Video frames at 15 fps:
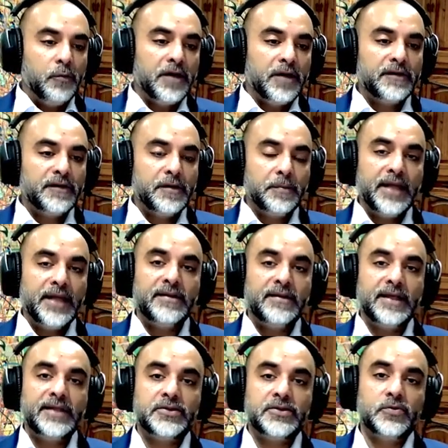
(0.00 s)
one of the main
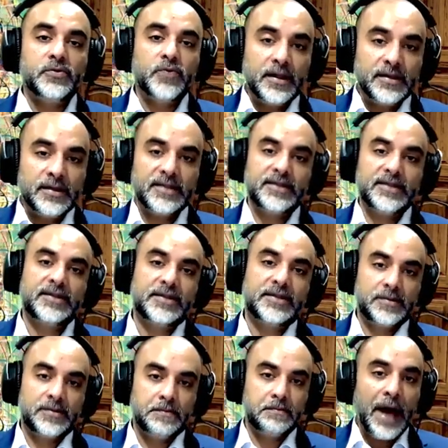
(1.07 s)
things to run this